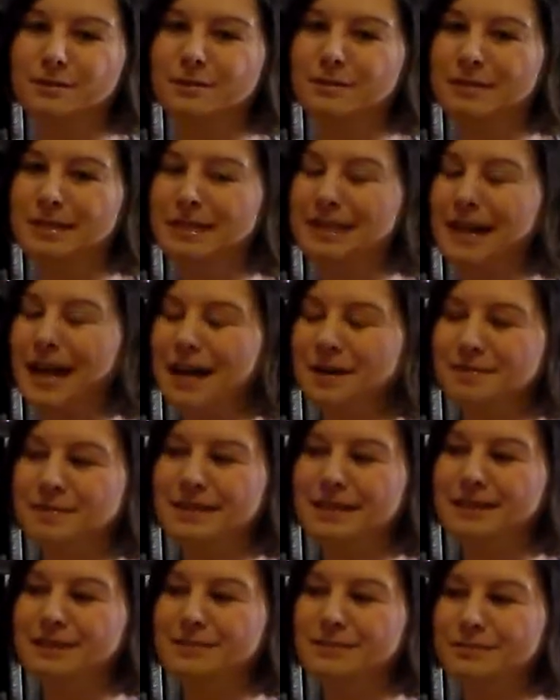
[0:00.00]
will be
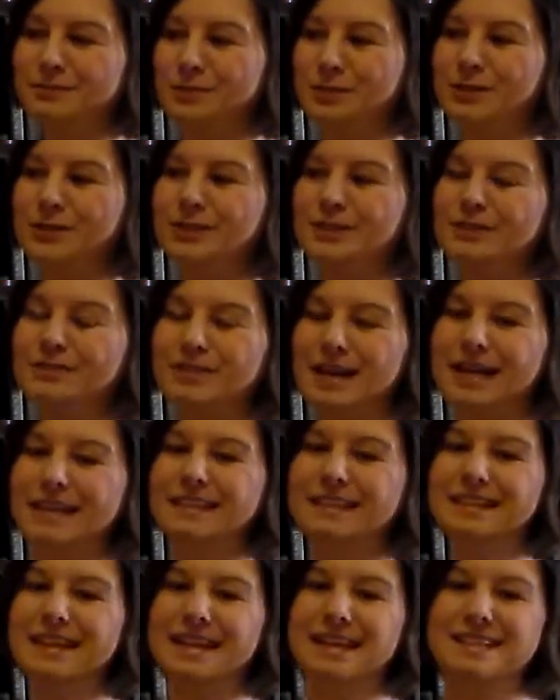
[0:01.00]
happening for
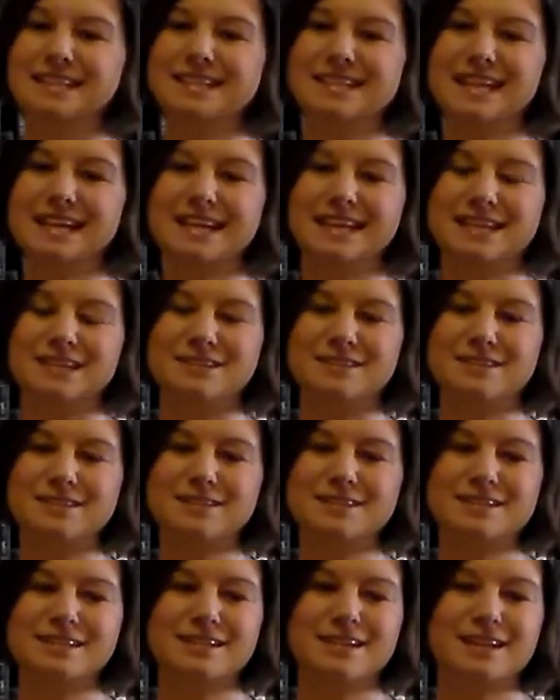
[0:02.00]
Valentine's Day here.
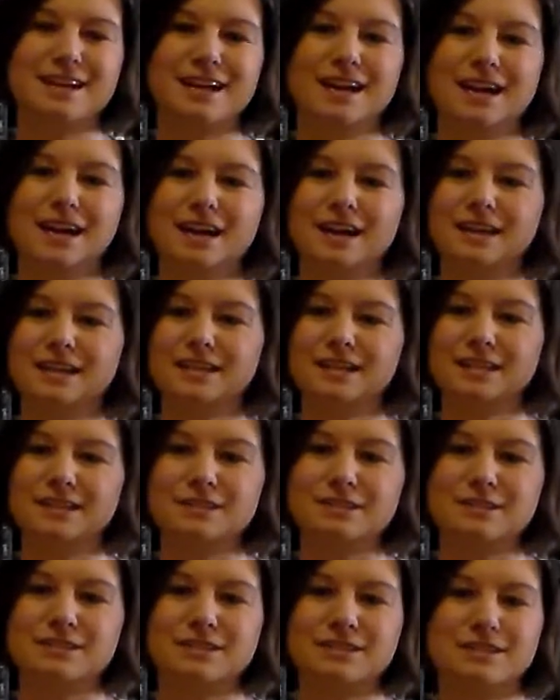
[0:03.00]

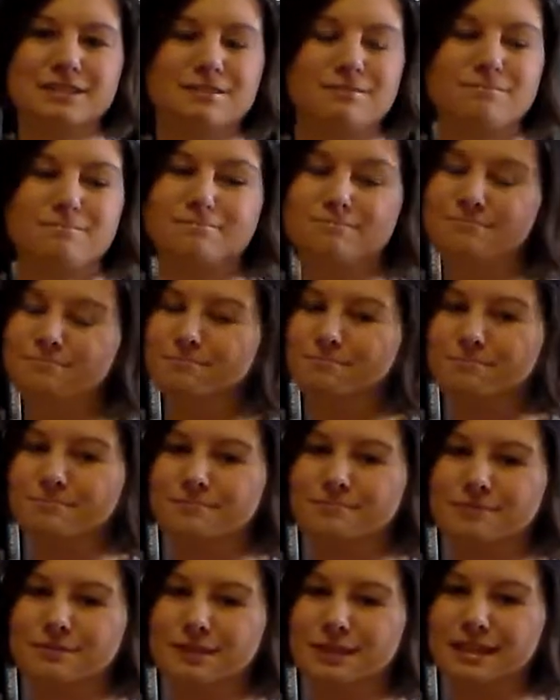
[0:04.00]
There's
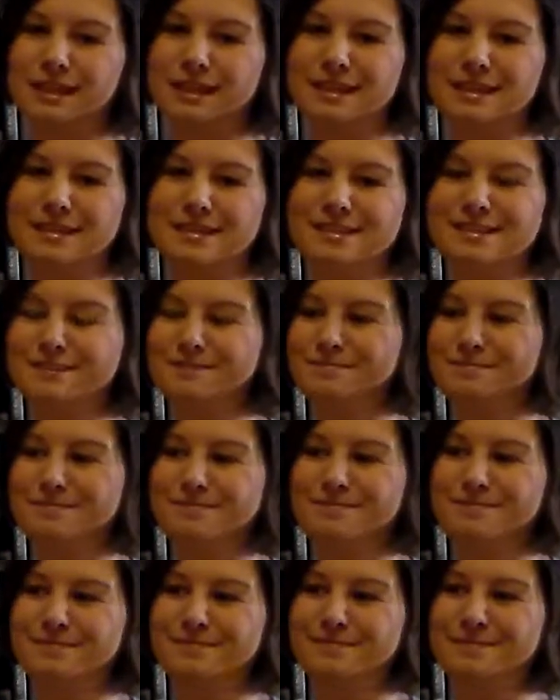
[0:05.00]
really
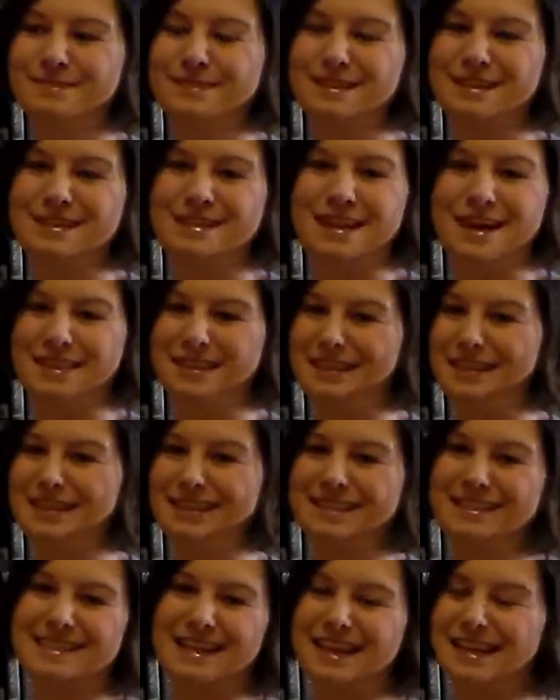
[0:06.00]
nothing
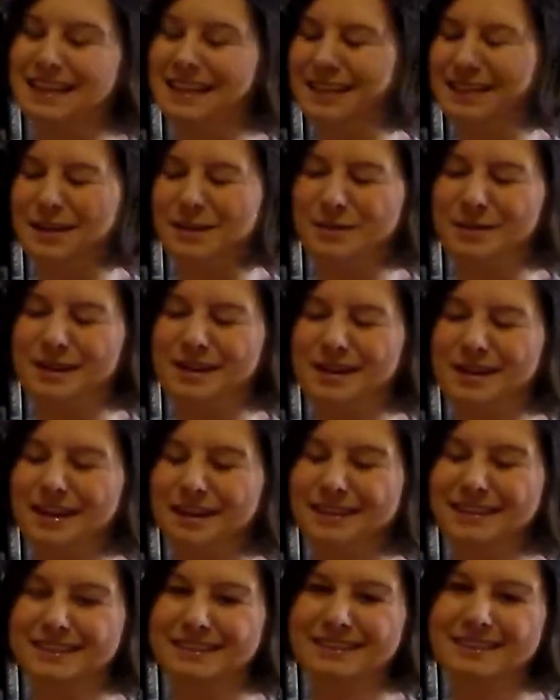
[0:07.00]
exciting going
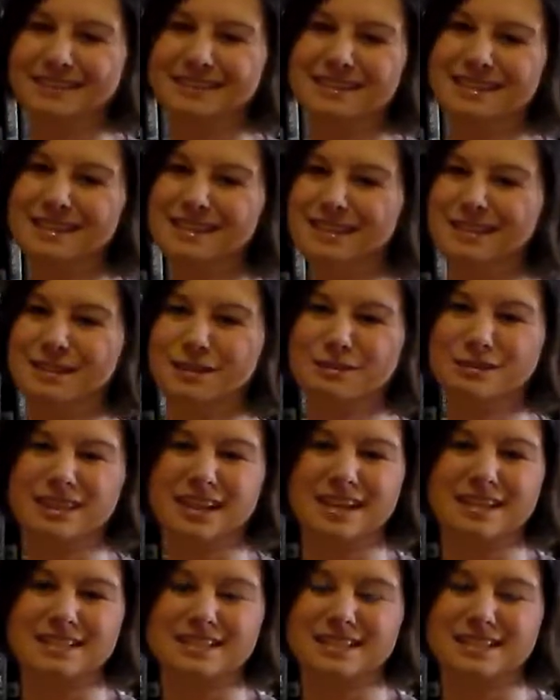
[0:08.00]
on. No
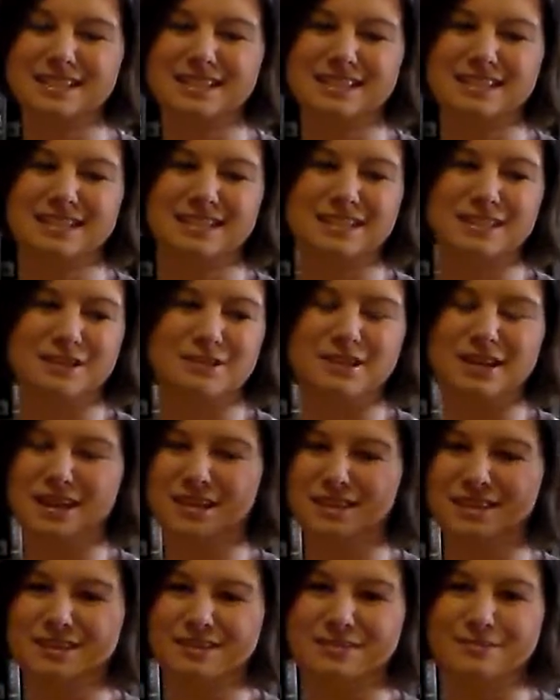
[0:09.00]
dances, no
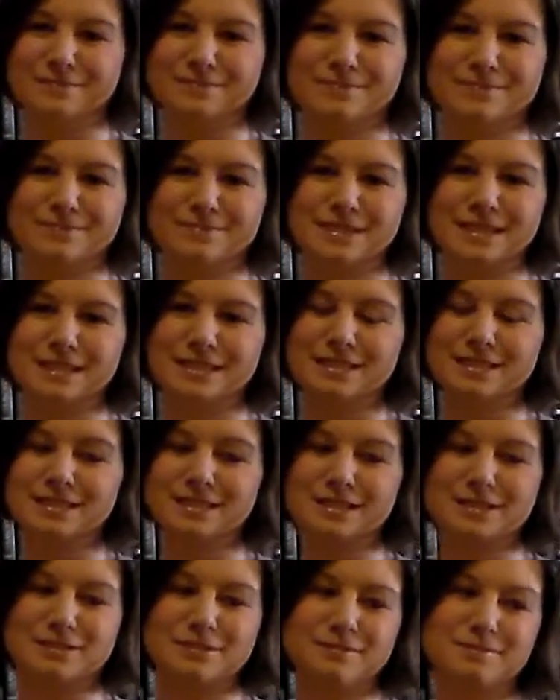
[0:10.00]
nothing.
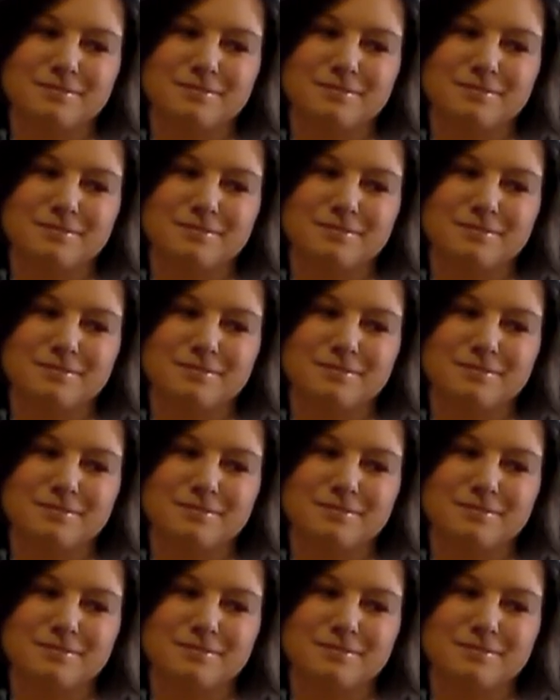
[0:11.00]
So